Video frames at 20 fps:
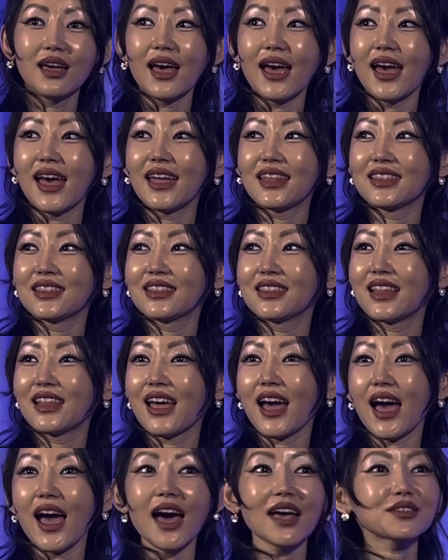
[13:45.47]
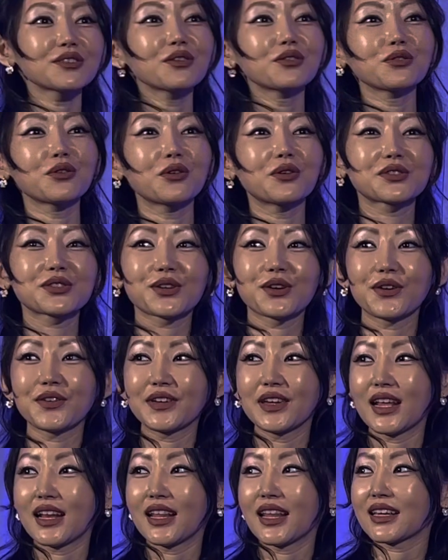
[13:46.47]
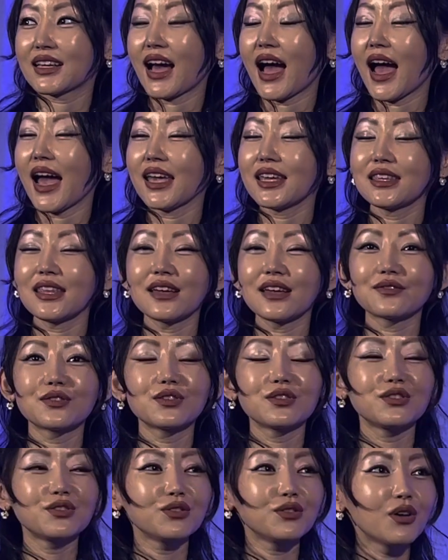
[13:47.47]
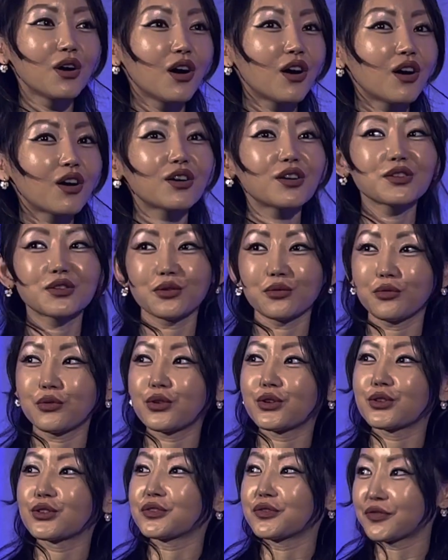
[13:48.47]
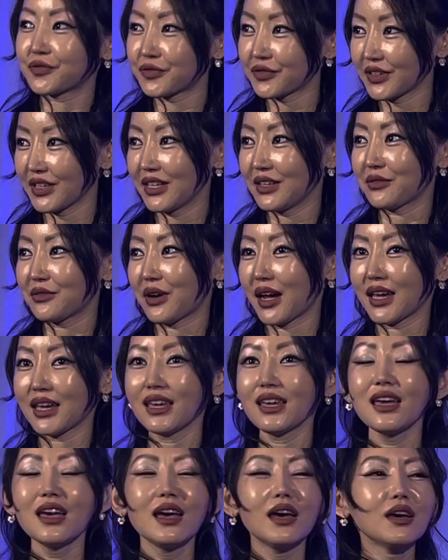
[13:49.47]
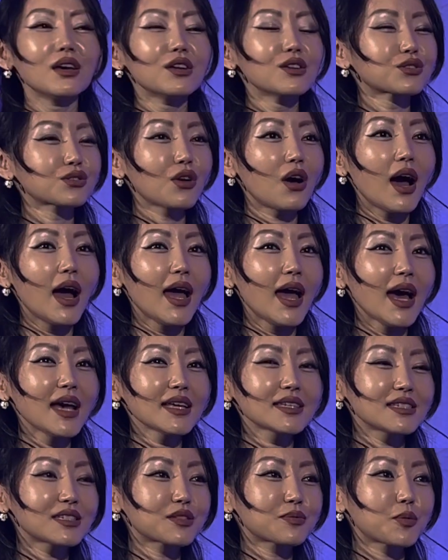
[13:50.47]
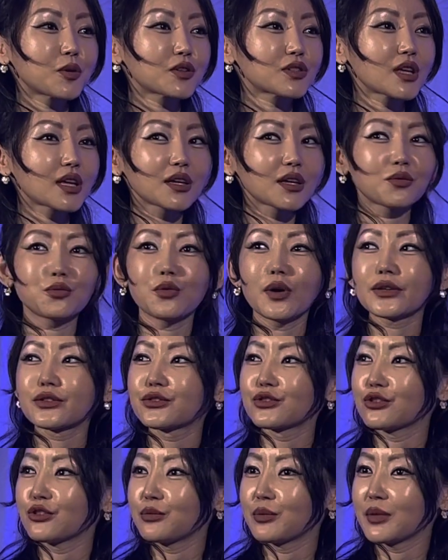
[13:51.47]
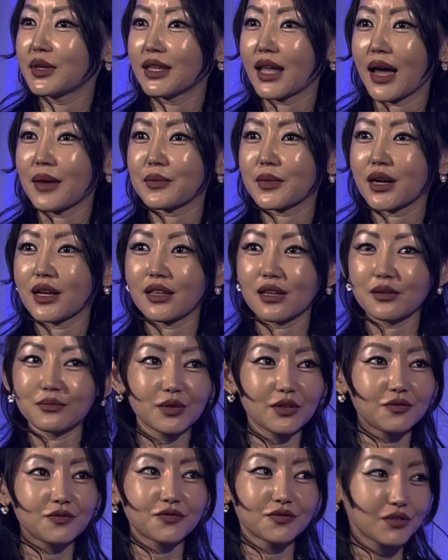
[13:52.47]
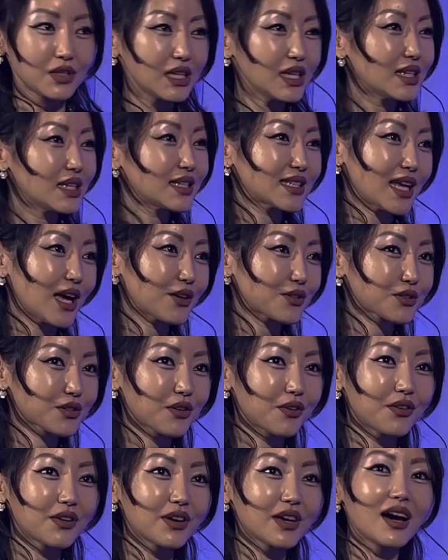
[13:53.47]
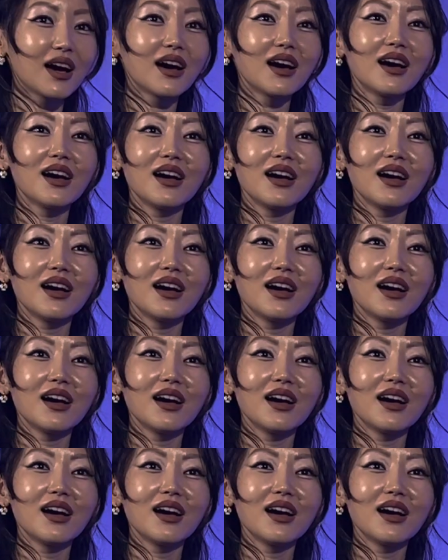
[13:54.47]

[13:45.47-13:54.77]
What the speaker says: And as a North Korean, like, I never heard the word free, right? So I asked this person, like, what do you mean I'm going to be free in South Korea?